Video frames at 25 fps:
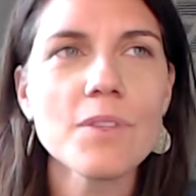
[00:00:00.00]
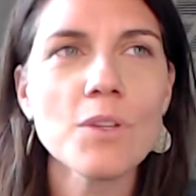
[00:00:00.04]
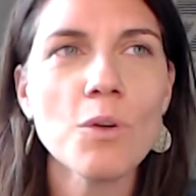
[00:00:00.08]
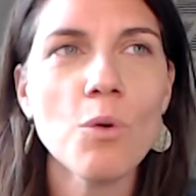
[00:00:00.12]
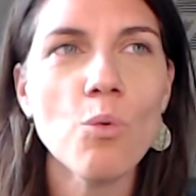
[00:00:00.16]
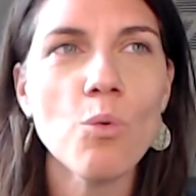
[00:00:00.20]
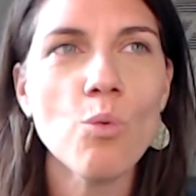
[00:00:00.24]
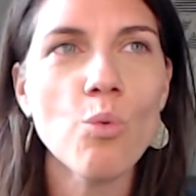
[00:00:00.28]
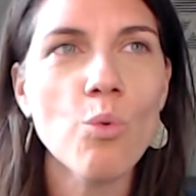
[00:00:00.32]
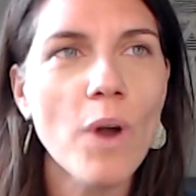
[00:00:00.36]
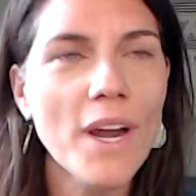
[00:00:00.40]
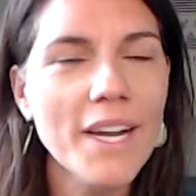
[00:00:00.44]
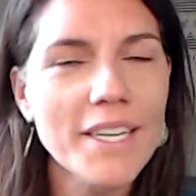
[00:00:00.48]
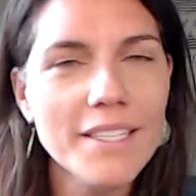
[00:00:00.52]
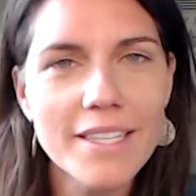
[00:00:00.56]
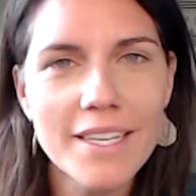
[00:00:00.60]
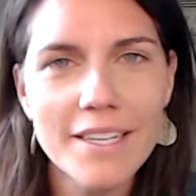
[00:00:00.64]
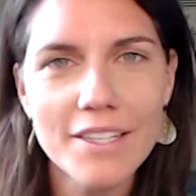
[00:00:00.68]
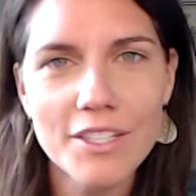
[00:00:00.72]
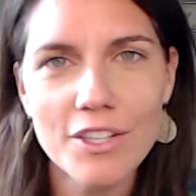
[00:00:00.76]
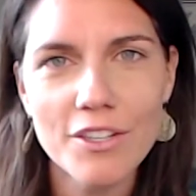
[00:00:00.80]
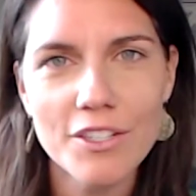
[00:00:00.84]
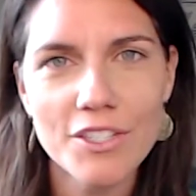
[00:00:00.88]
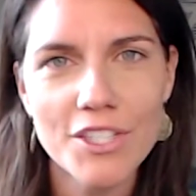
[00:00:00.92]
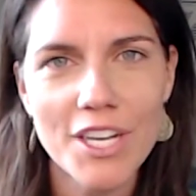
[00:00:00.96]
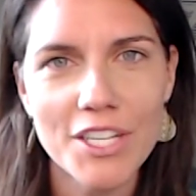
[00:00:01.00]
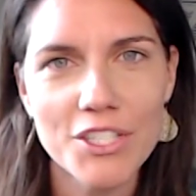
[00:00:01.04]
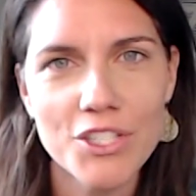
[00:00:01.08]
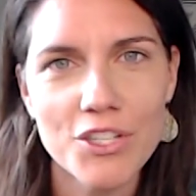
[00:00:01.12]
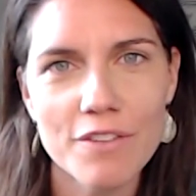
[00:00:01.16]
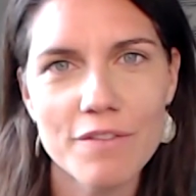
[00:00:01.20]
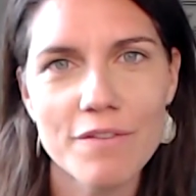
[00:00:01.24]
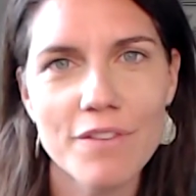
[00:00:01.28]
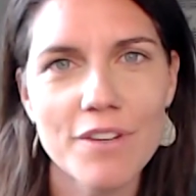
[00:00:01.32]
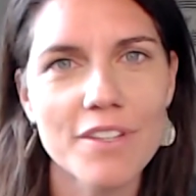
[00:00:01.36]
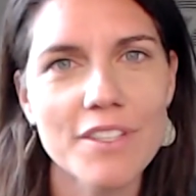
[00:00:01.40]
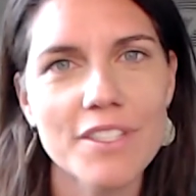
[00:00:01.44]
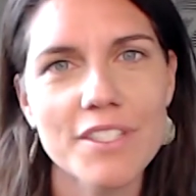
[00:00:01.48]
write down your intention
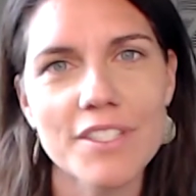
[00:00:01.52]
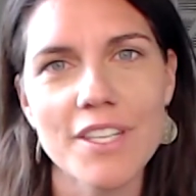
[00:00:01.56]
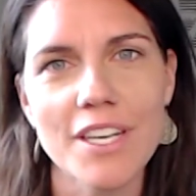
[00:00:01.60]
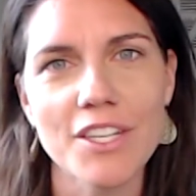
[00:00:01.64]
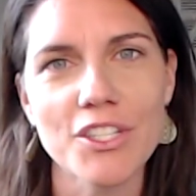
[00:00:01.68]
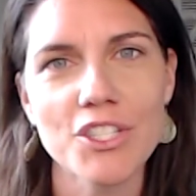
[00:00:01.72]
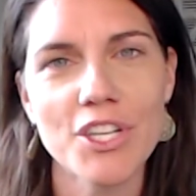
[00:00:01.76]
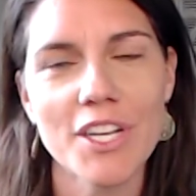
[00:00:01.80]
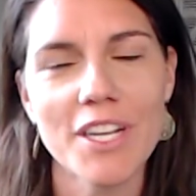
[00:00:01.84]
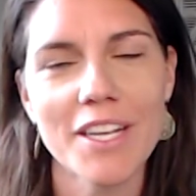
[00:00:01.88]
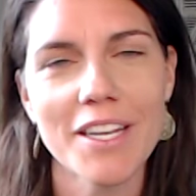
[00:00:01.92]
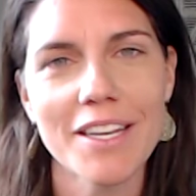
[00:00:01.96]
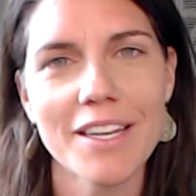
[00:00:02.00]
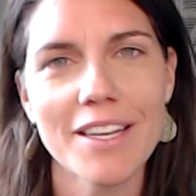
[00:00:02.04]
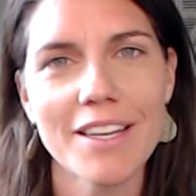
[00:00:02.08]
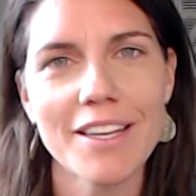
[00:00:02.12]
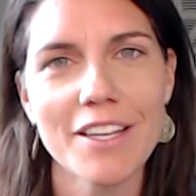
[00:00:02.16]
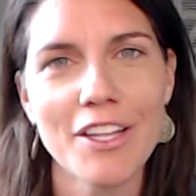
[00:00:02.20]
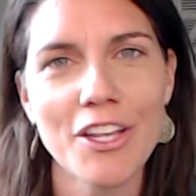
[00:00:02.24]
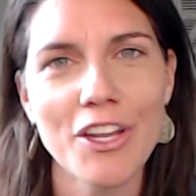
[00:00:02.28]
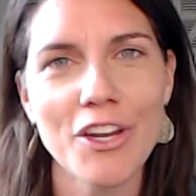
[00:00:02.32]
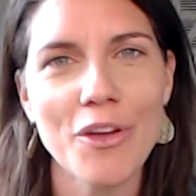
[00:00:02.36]
for this session,